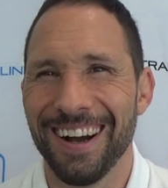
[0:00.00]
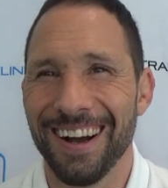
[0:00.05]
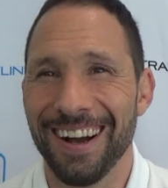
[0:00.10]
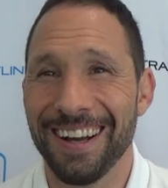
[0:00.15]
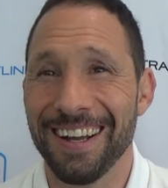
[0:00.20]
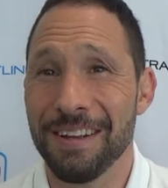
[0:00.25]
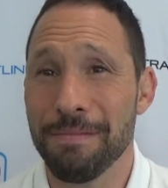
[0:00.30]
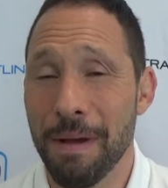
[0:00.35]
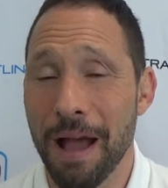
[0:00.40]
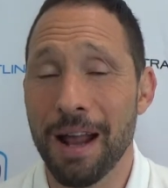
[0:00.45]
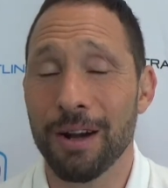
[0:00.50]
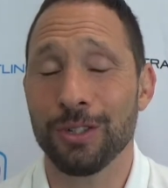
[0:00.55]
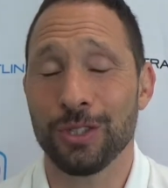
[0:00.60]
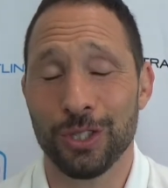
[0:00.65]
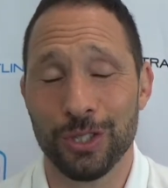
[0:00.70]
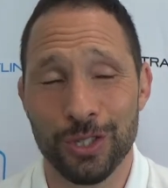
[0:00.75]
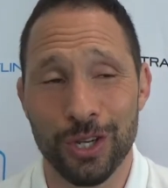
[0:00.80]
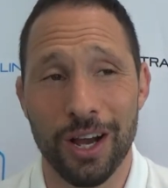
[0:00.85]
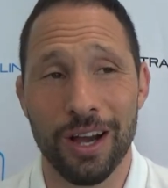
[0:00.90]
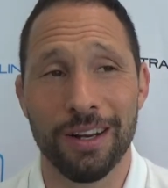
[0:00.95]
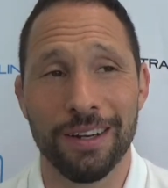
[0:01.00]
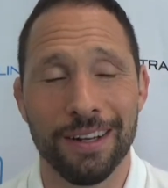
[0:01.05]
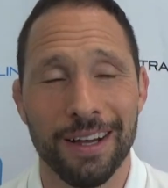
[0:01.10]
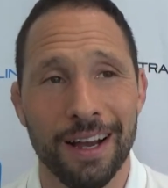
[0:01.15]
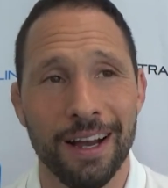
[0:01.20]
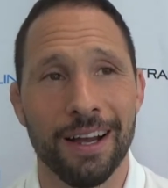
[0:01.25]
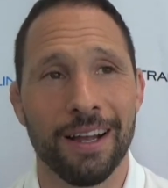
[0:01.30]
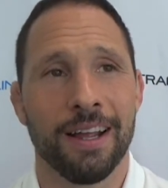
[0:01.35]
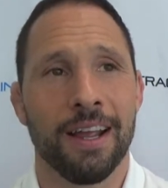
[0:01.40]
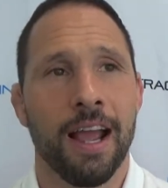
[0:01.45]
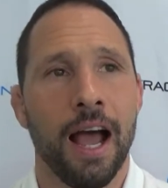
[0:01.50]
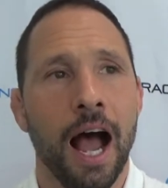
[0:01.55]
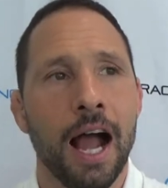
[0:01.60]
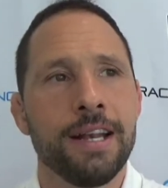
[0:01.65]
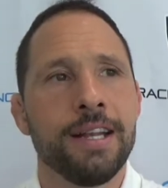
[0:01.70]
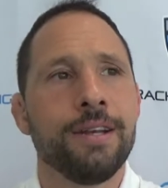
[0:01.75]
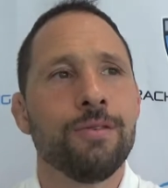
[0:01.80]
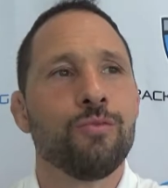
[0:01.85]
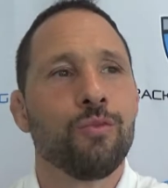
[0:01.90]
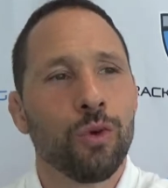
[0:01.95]
It matters a ton. I
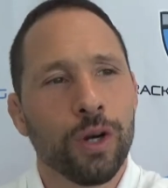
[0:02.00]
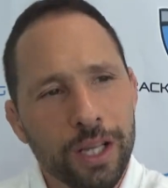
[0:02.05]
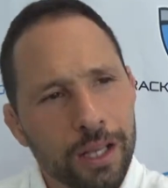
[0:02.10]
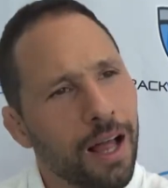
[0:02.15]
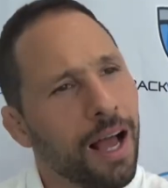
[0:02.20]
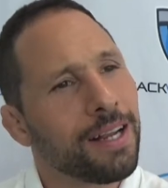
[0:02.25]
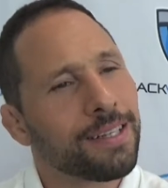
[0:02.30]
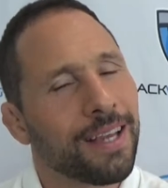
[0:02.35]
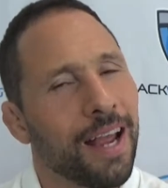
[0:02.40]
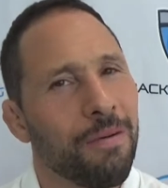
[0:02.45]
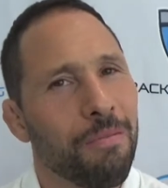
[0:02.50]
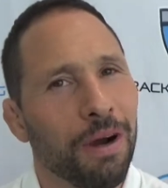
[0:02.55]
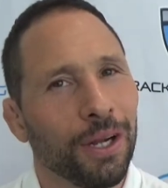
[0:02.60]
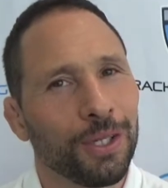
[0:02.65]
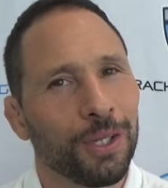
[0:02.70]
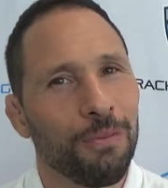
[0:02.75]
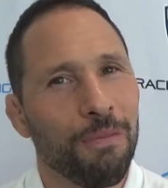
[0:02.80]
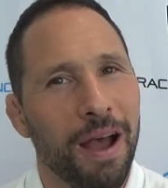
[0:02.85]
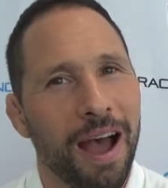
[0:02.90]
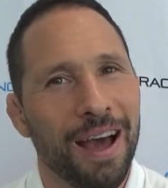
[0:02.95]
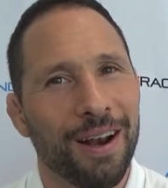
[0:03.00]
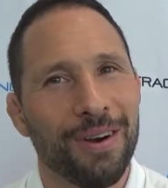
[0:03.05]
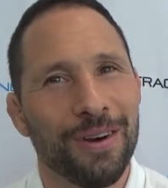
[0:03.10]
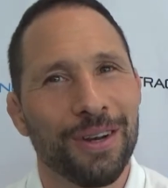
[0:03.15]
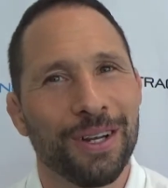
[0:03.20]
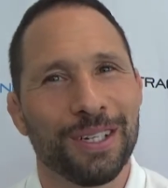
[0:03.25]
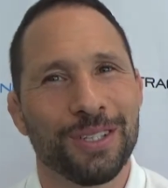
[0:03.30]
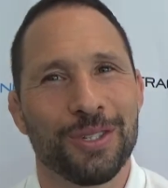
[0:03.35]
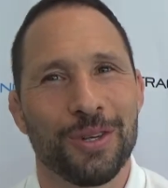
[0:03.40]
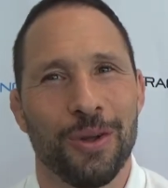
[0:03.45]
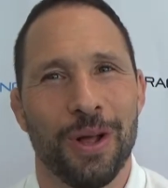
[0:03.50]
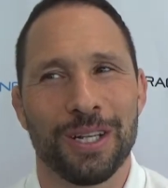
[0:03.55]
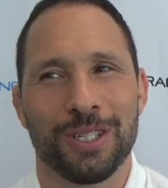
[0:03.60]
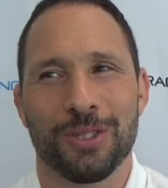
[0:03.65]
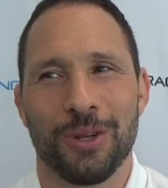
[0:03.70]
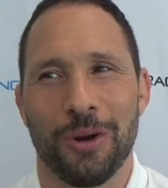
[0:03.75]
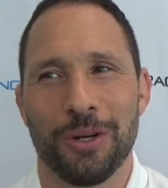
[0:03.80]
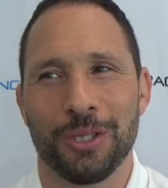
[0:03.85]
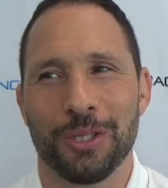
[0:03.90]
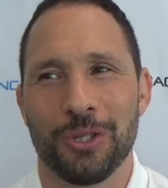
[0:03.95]
didn't realize how much it mattered until I
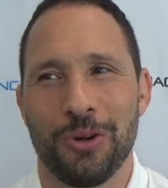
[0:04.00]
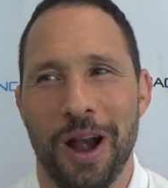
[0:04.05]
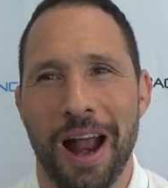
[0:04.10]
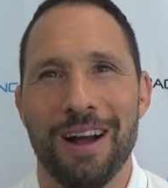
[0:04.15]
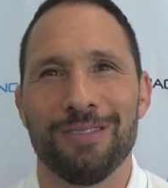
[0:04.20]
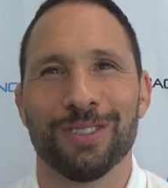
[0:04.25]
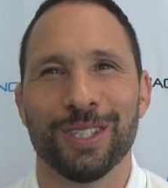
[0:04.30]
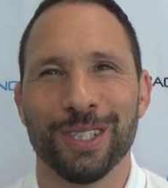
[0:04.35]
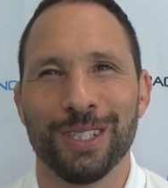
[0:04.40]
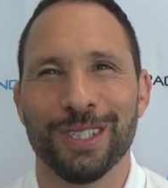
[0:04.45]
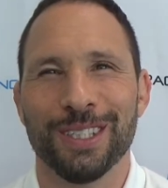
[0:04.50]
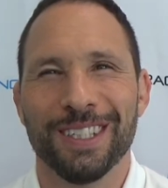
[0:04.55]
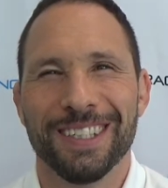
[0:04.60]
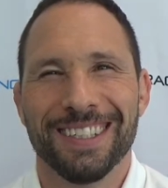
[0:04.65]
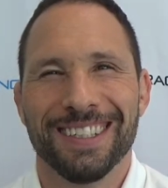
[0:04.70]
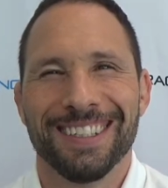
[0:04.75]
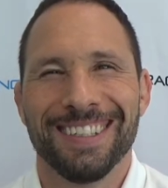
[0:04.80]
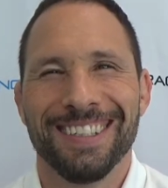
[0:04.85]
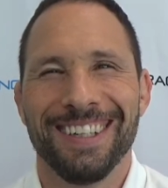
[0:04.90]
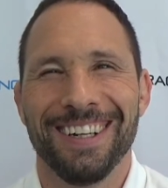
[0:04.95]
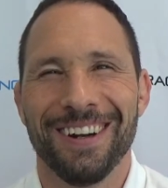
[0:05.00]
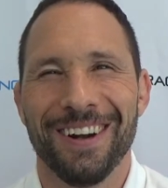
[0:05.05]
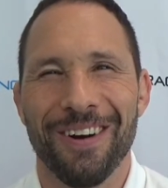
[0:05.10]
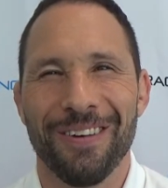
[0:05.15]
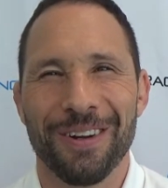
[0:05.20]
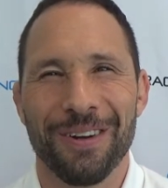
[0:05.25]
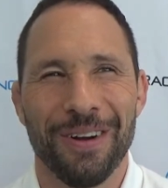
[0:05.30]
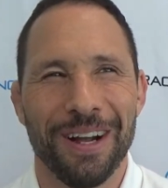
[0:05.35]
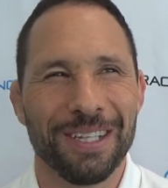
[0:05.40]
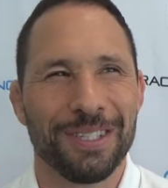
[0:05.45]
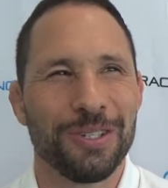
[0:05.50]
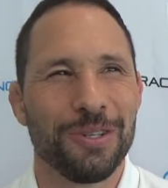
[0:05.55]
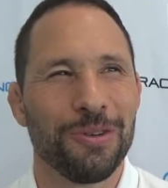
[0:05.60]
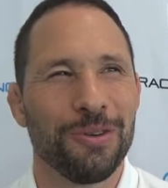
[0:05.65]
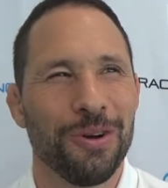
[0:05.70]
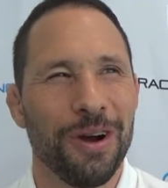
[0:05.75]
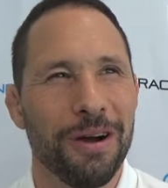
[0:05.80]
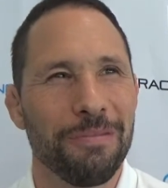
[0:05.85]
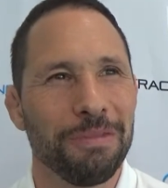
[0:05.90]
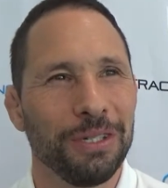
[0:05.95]
started traveling. You know, we went
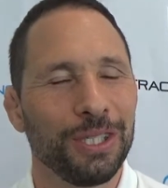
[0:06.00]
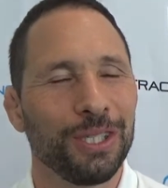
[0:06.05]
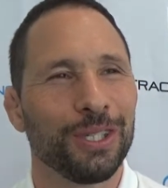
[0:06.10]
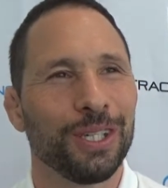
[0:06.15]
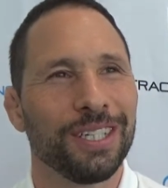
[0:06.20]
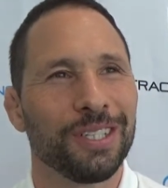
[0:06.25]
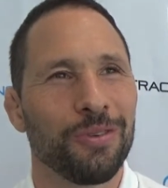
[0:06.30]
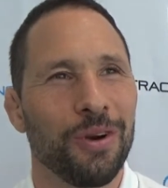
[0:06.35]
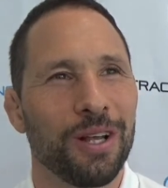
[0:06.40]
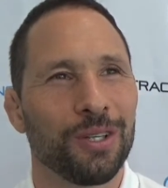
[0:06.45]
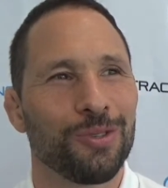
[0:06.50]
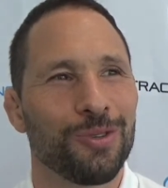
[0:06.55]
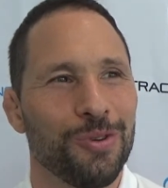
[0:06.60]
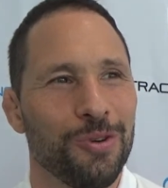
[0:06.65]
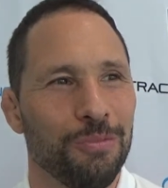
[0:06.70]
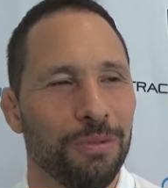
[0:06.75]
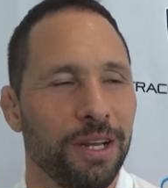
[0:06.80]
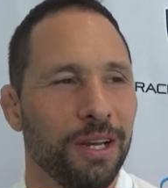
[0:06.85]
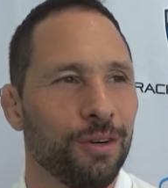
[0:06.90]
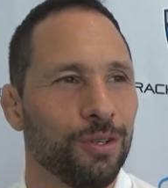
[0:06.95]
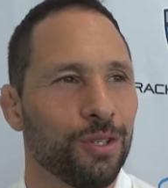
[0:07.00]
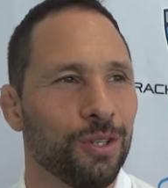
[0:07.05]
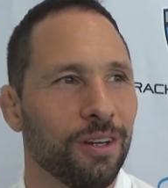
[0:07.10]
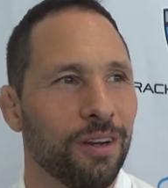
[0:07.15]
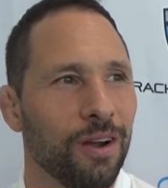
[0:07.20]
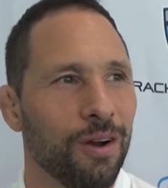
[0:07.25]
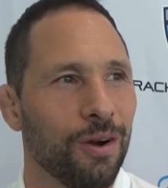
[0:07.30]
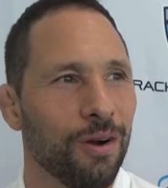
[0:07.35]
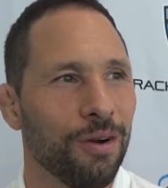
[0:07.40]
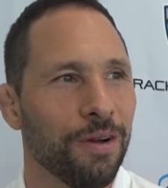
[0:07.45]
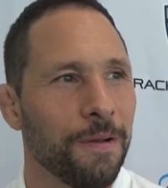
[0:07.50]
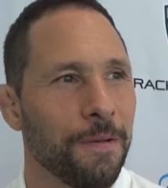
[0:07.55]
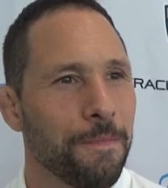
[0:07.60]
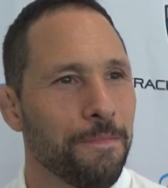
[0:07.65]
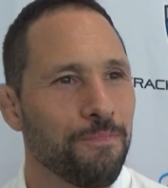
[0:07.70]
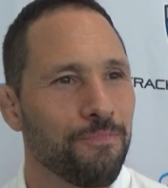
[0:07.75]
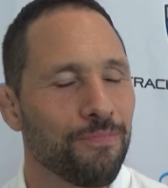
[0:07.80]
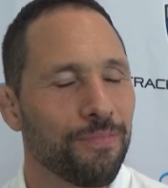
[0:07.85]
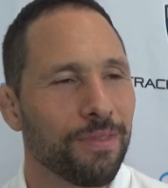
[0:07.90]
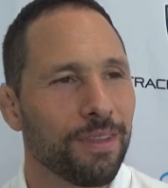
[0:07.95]
to Michigan's wrestling room years ago
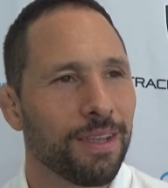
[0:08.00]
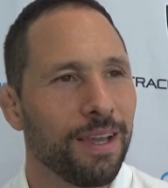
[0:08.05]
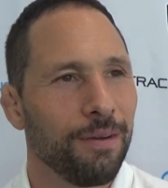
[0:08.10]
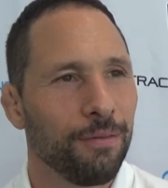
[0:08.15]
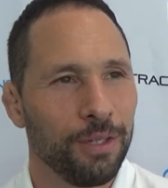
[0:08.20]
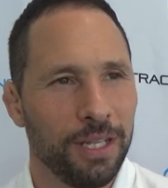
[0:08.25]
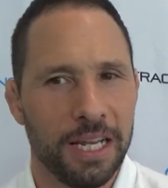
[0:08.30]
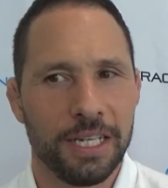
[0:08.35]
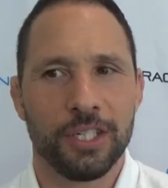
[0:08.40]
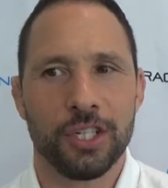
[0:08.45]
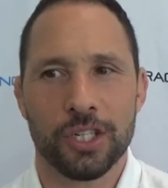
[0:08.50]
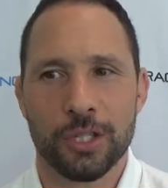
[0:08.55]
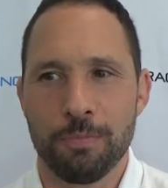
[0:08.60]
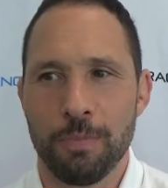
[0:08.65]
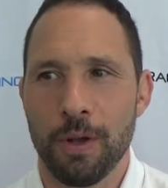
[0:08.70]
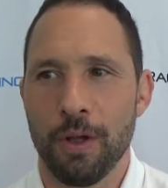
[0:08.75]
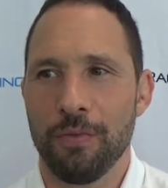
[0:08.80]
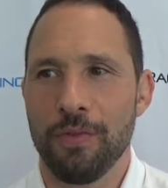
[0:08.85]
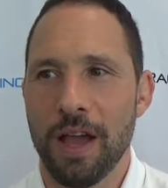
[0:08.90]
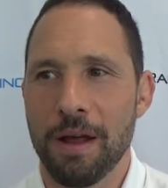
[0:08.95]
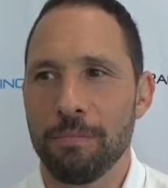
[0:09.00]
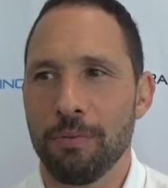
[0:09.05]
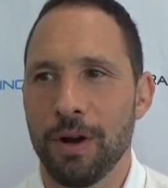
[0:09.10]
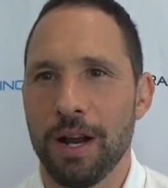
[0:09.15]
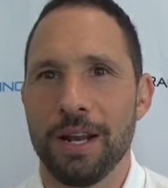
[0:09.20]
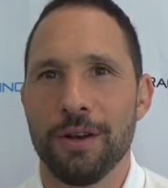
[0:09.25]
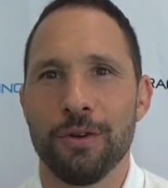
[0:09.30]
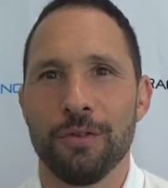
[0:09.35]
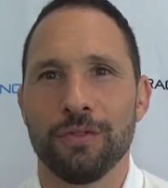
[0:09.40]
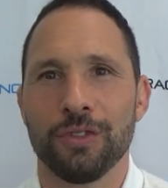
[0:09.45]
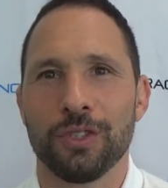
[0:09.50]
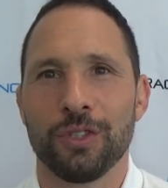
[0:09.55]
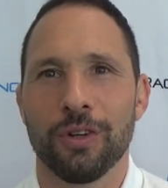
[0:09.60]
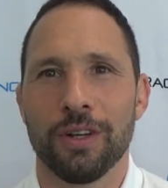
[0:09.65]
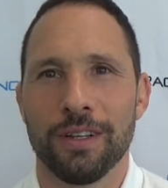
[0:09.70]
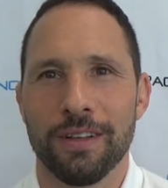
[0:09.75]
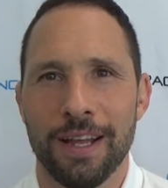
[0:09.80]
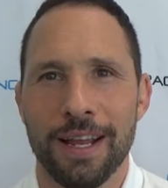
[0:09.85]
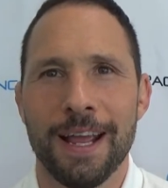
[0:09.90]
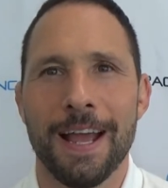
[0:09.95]
when they just built that brand new
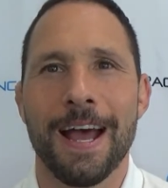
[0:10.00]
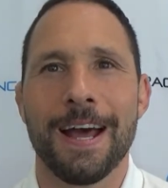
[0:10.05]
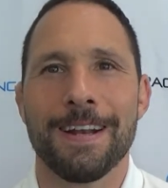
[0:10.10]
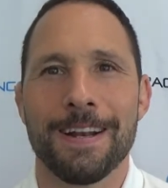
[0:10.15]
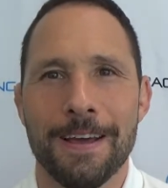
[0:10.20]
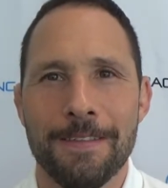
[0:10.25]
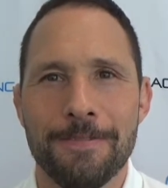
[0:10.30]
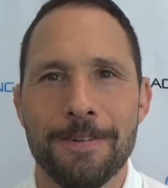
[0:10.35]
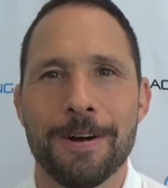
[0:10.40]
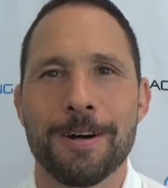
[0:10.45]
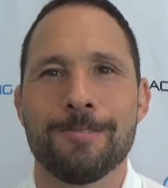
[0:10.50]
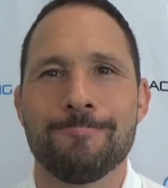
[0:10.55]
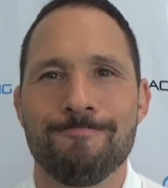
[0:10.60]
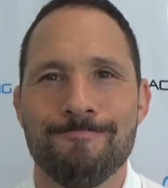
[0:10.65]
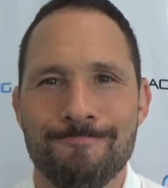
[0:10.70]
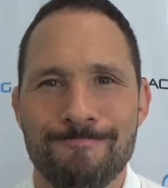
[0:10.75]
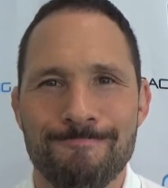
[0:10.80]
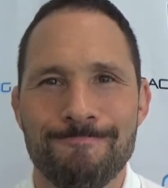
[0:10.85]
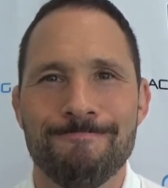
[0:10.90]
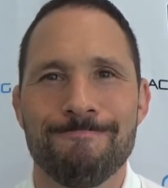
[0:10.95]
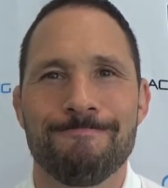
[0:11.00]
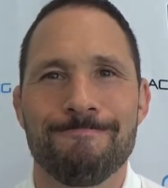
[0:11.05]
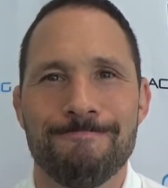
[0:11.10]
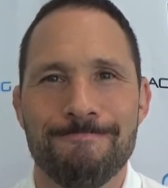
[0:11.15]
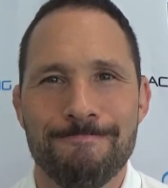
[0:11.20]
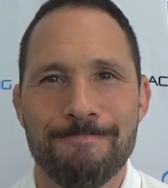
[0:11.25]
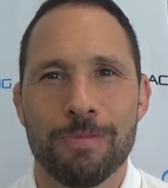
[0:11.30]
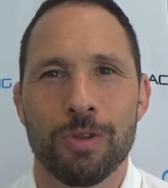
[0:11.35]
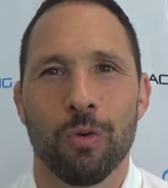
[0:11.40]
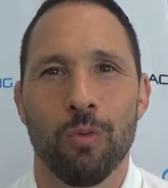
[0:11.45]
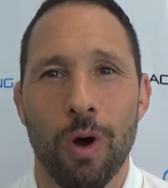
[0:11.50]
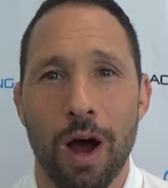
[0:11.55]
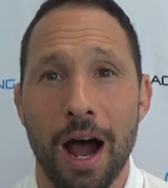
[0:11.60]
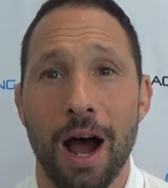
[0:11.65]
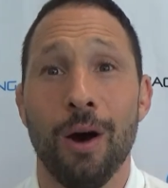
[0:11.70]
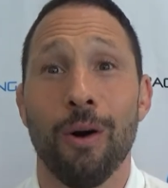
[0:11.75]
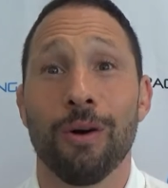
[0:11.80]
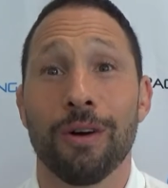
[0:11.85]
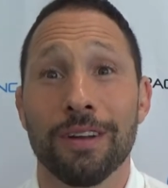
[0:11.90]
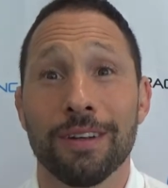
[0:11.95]
facility they had, and I thought,
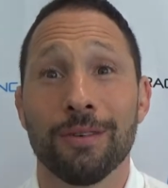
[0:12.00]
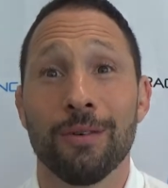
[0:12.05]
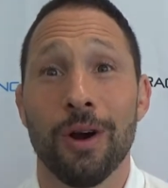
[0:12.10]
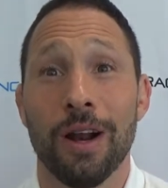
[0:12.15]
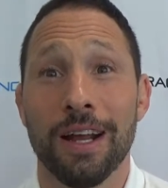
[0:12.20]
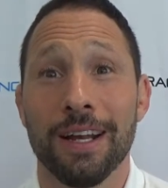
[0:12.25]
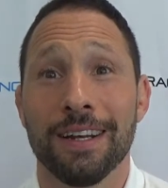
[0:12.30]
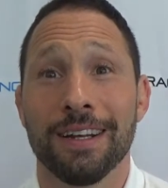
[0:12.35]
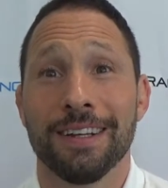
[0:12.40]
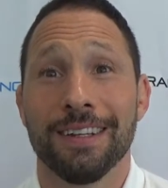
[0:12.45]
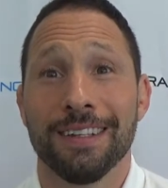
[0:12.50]
wow. Right?